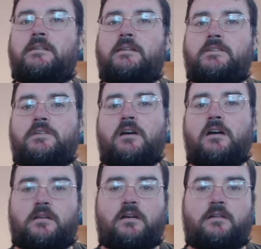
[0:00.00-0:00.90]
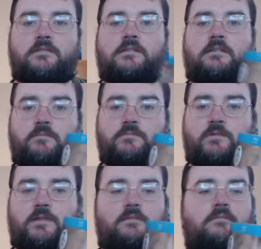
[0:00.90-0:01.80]
edition art cards that comes
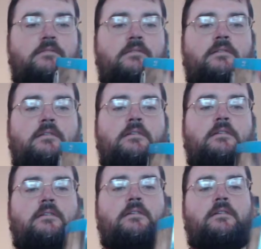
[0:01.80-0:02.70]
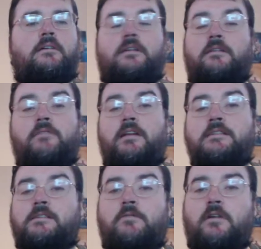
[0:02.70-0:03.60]
with it. I didn't
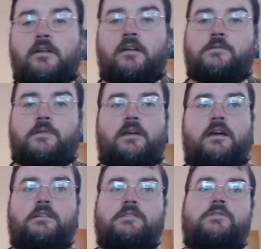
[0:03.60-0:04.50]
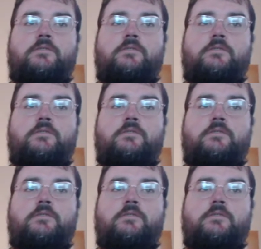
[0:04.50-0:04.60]
realise there were art cards with it. I just thought